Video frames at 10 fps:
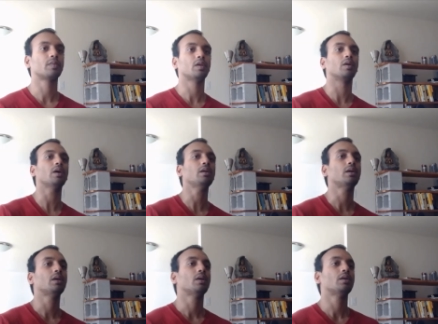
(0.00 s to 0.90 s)
Okay,
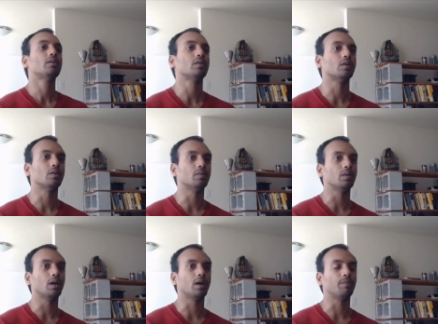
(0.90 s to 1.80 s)
so
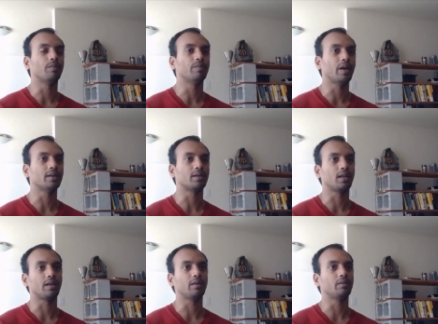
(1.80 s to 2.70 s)
um,
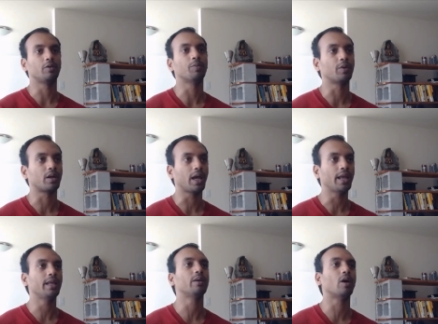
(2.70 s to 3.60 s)
basically you put
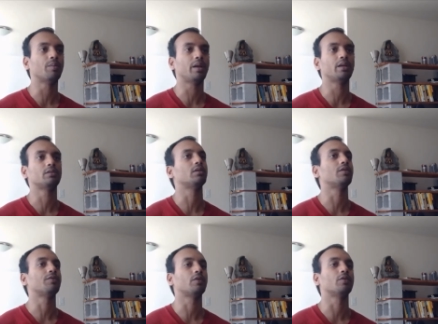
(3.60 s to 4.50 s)
any combination
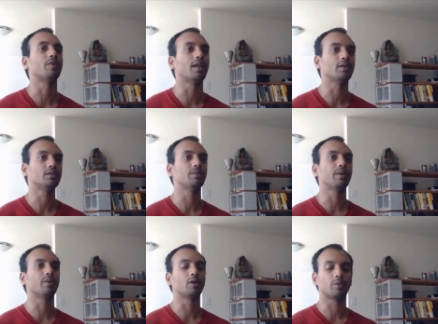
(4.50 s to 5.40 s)
of truth values in
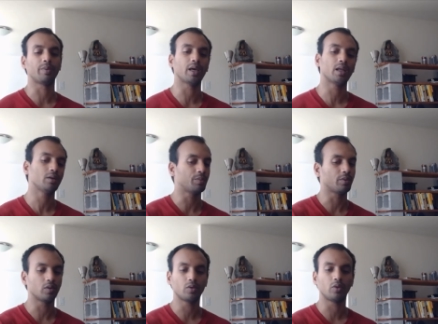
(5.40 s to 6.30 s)
P1 to Pn, you
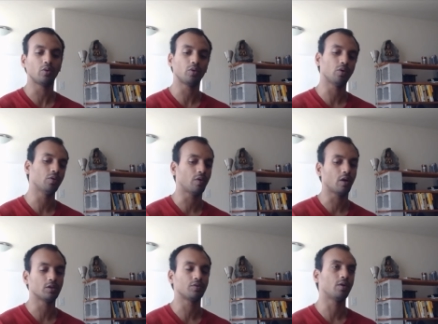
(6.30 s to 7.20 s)
put true, true,
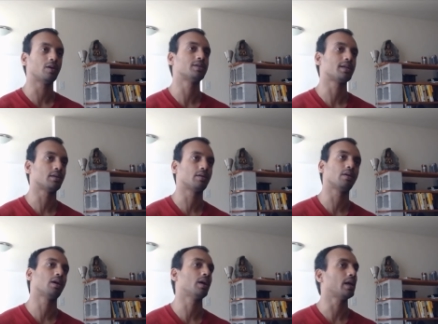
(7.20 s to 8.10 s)
false, false,
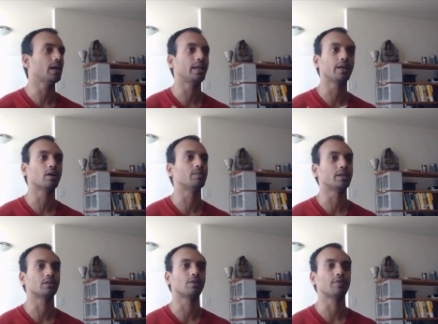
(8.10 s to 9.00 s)
etc. Any
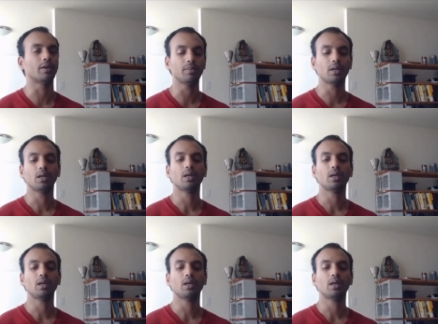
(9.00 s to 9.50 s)
combination of them.